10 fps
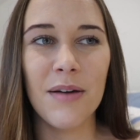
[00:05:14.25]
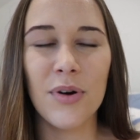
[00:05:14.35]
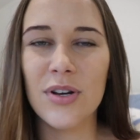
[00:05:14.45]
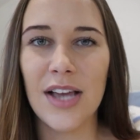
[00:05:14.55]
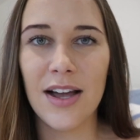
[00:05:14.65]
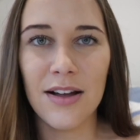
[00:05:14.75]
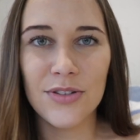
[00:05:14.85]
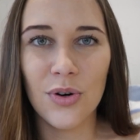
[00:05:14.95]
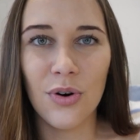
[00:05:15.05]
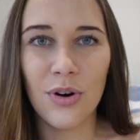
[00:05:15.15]
Because I
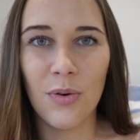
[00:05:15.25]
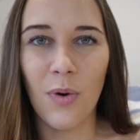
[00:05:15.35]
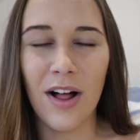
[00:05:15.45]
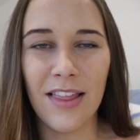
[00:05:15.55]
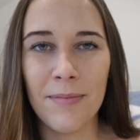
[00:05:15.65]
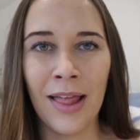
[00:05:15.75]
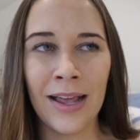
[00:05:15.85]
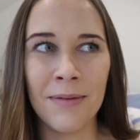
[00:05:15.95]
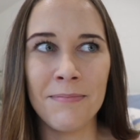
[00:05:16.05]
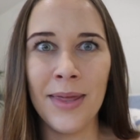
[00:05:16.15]
can't talk while I'm
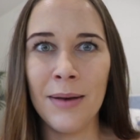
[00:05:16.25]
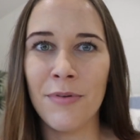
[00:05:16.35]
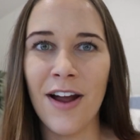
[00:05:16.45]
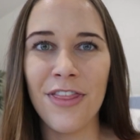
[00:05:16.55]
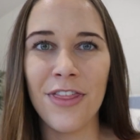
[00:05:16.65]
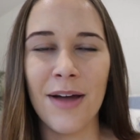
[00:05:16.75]
like mid-breath,